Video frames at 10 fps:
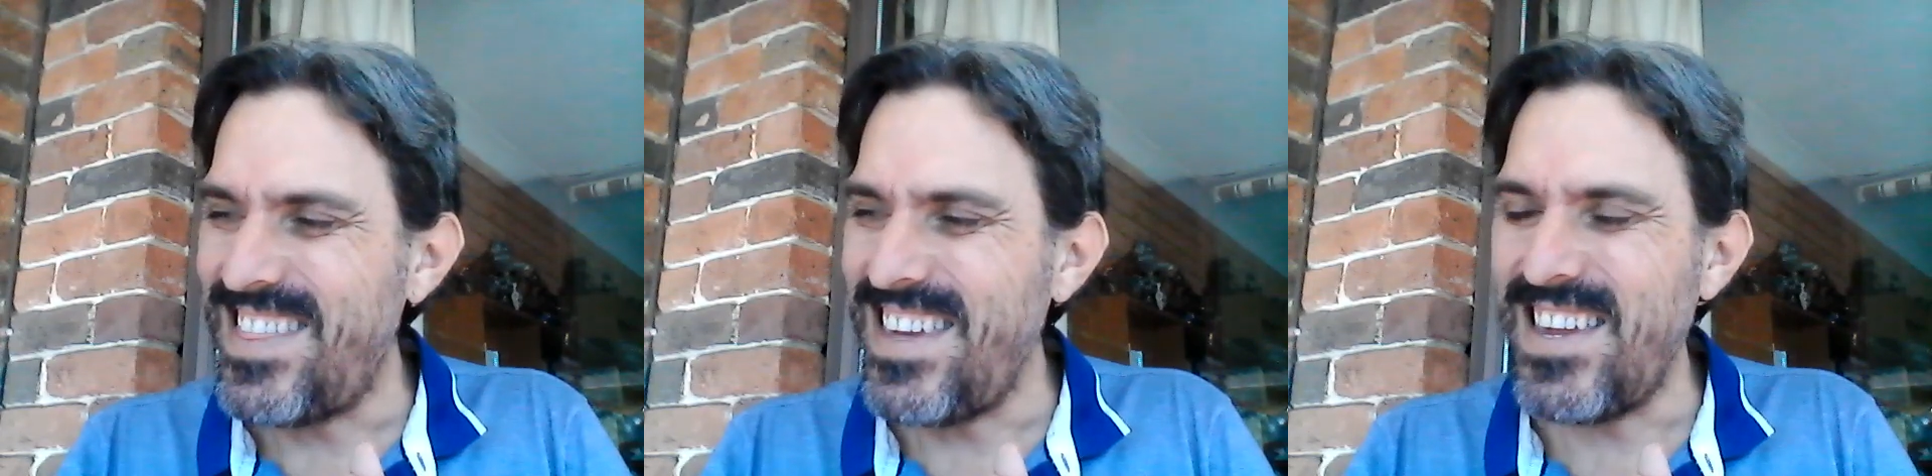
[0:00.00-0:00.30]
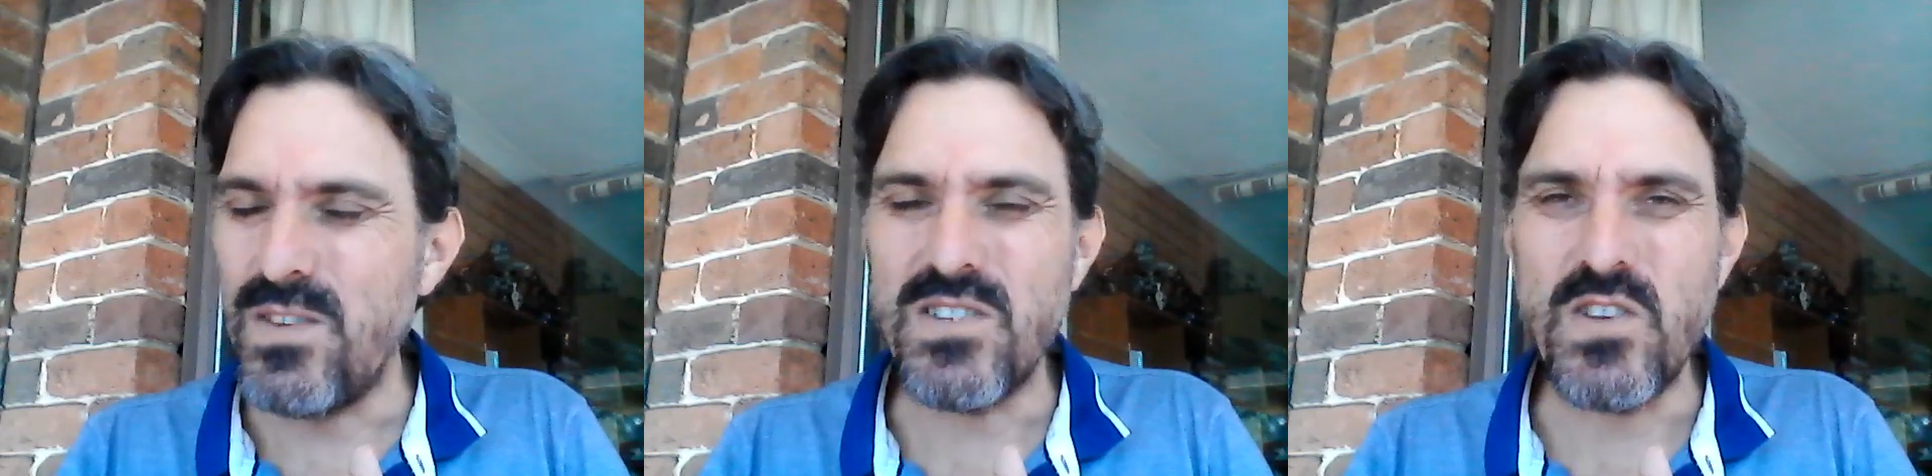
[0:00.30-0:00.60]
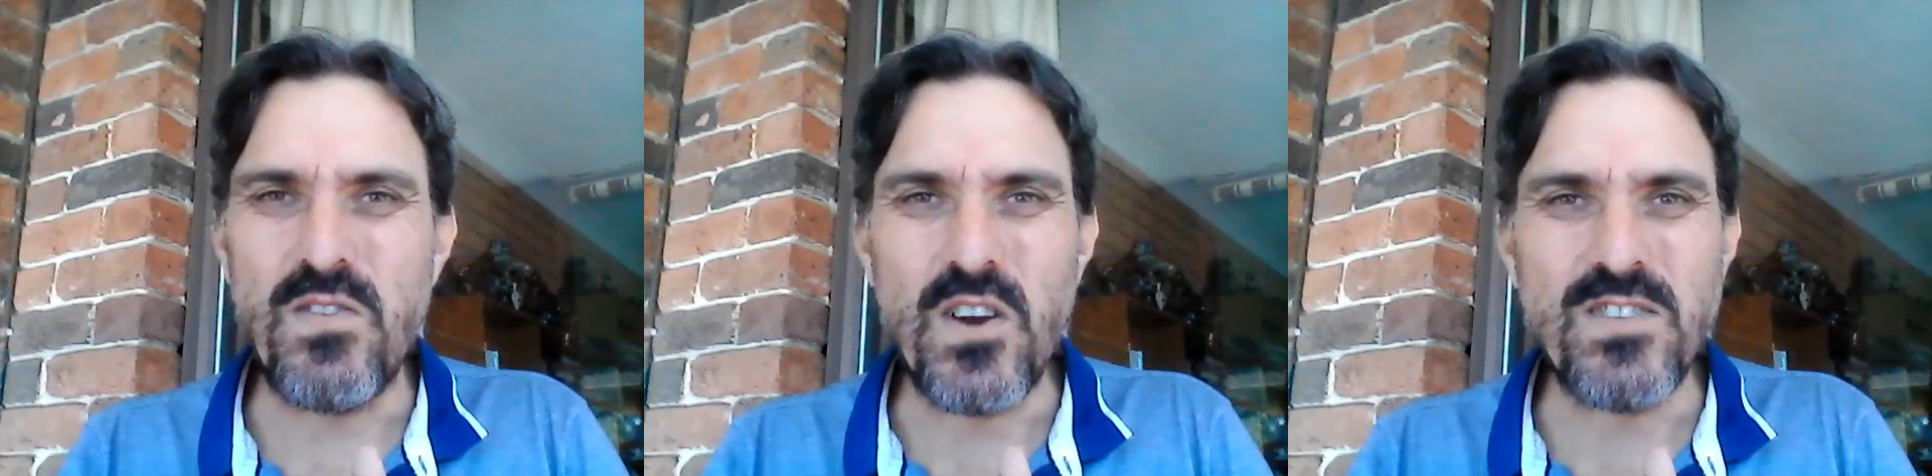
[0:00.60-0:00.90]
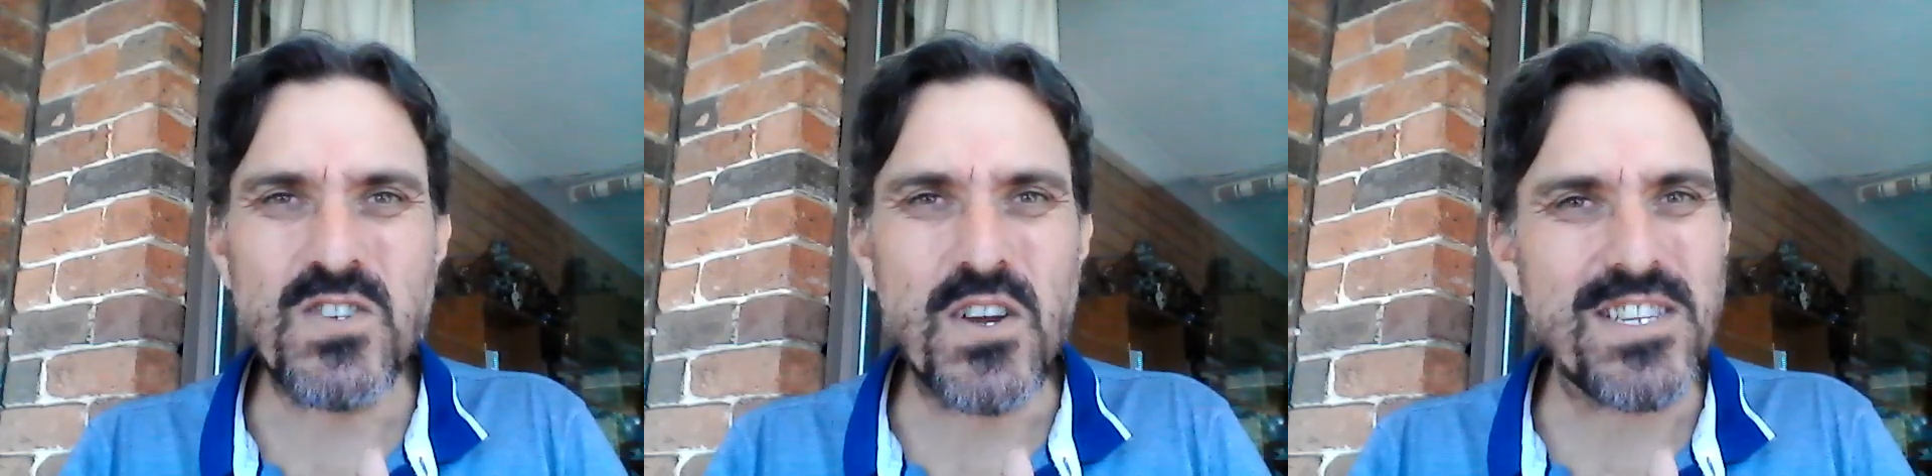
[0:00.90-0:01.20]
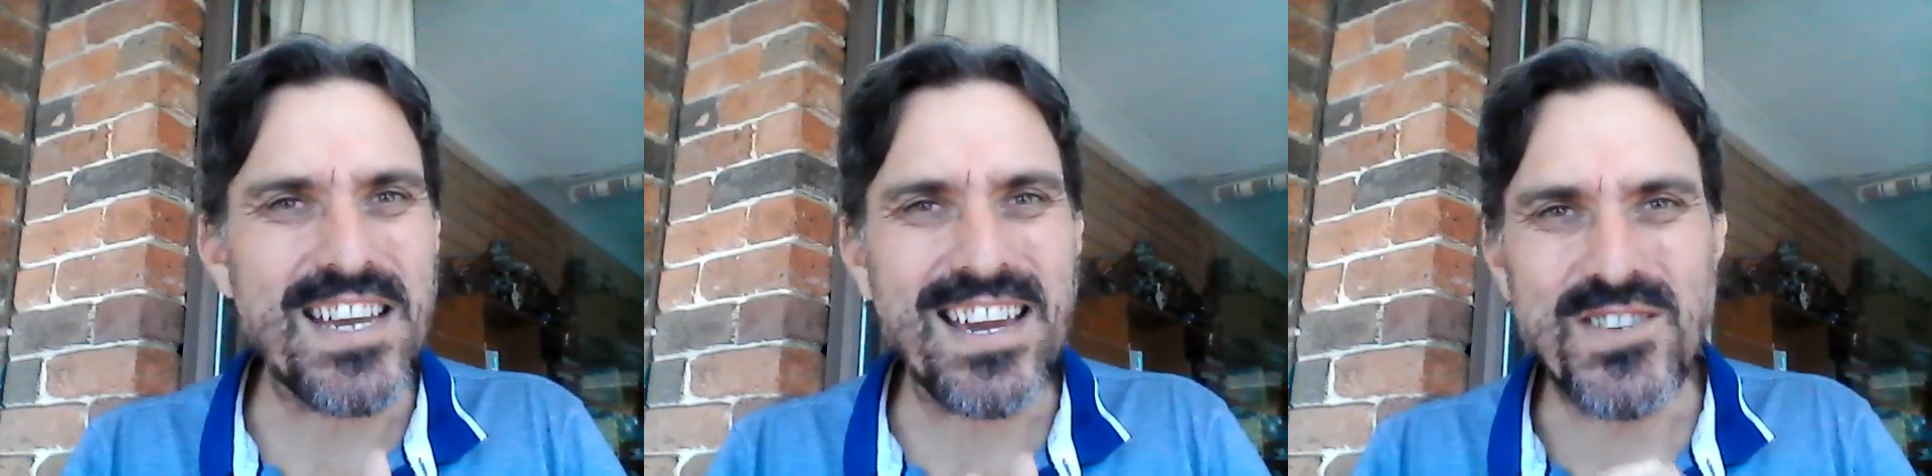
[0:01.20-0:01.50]
thinking to myself, look, I've just
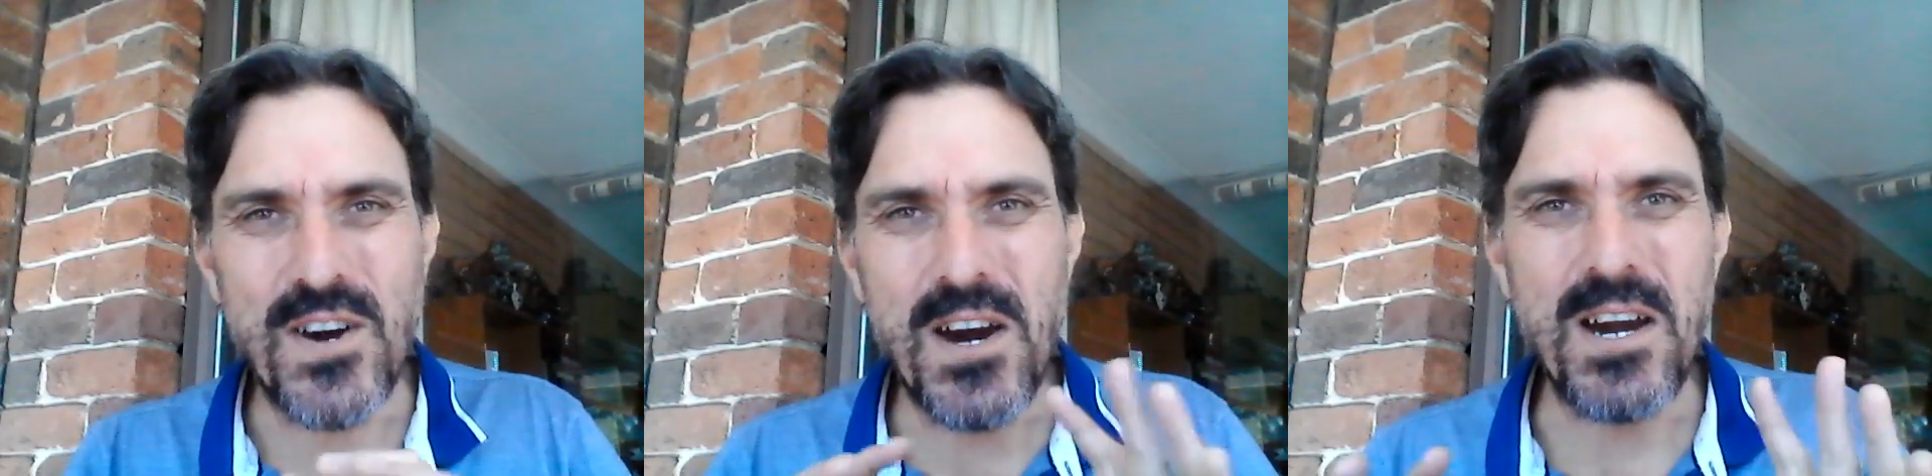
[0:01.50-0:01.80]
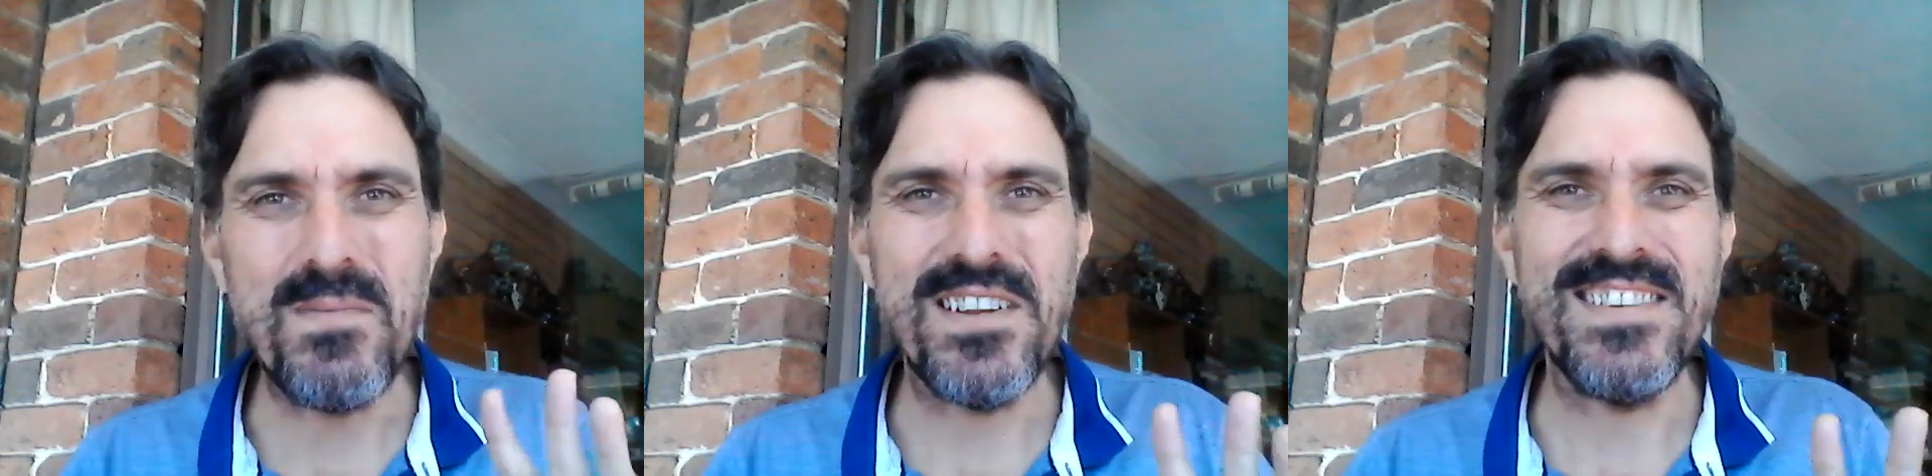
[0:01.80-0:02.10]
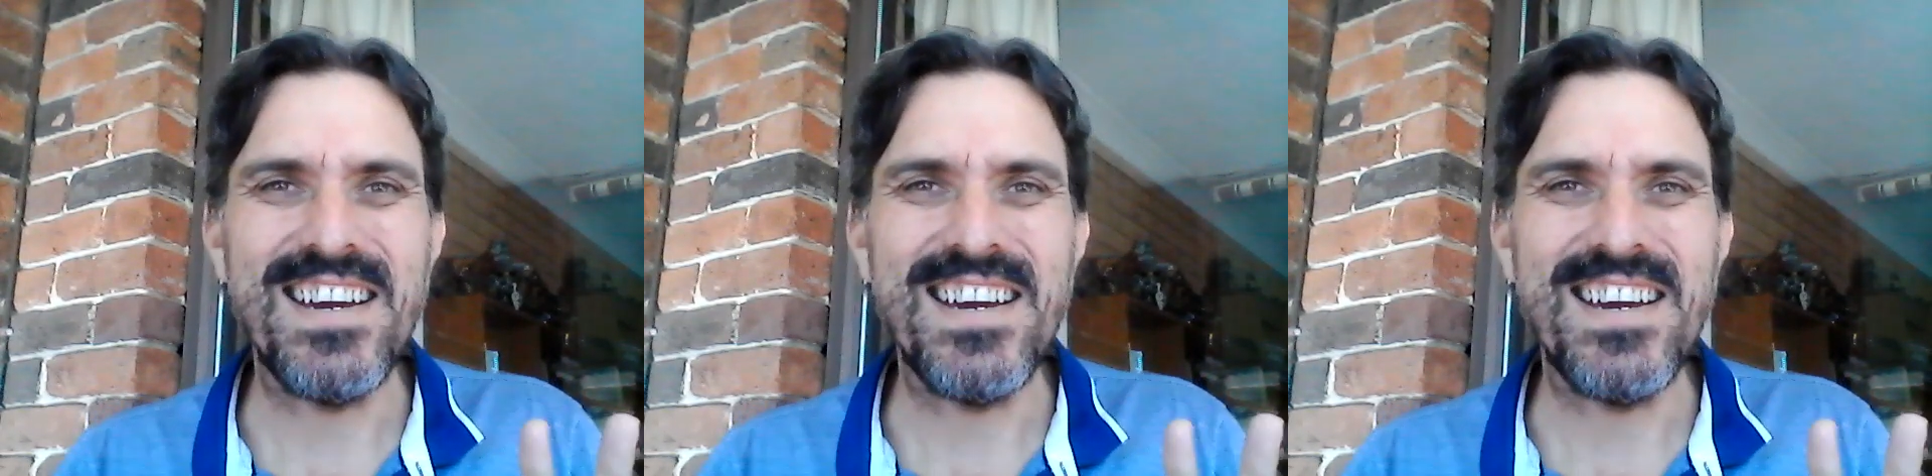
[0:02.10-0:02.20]
got to take time